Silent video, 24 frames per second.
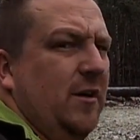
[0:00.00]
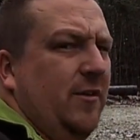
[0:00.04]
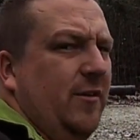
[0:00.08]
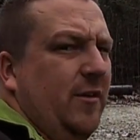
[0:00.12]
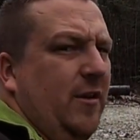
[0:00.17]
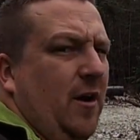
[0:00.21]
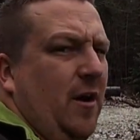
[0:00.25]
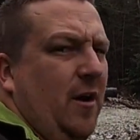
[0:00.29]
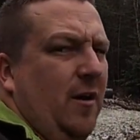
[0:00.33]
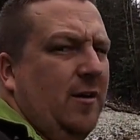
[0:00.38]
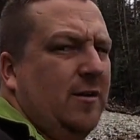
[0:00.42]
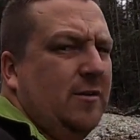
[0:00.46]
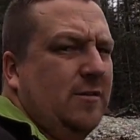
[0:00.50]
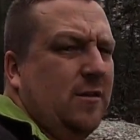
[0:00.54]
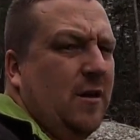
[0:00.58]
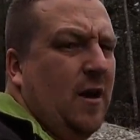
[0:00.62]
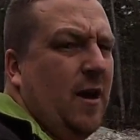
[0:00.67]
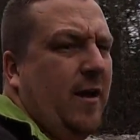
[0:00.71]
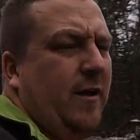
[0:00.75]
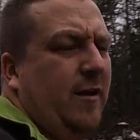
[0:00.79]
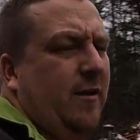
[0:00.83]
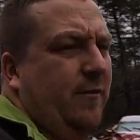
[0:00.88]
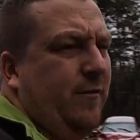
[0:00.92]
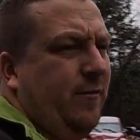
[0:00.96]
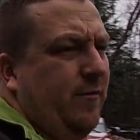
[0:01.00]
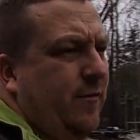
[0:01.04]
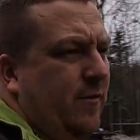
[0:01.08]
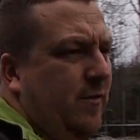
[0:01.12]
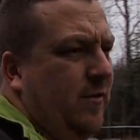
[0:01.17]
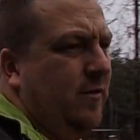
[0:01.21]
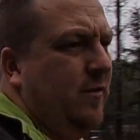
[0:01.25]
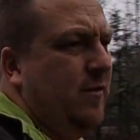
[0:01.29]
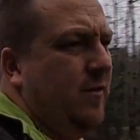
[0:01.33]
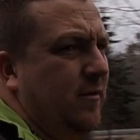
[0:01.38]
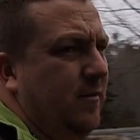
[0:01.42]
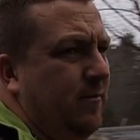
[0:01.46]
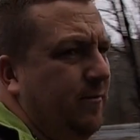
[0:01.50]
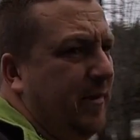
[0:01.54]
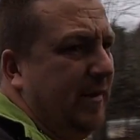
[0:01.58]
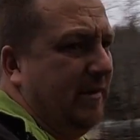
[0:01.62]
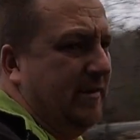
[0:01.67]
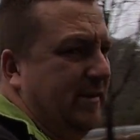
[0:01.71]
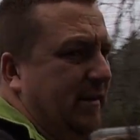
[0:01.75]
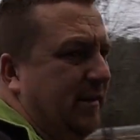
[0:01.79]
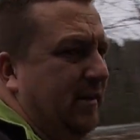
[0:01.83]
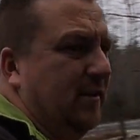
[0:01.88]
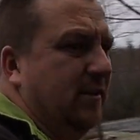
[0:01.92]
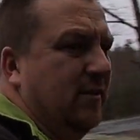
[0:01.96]
the yard is kind of
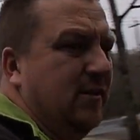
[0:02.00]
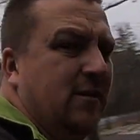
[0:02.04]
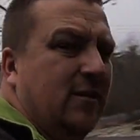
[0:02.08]
busy.